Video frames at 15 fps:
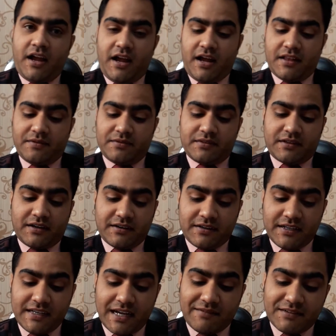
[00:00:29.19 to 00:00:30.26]
And
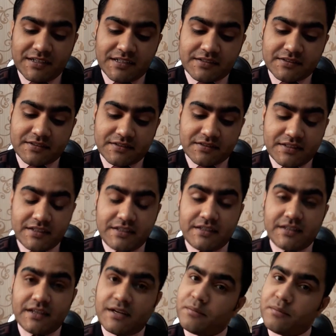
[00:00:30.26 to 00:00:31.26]
thirdly, I will discuss the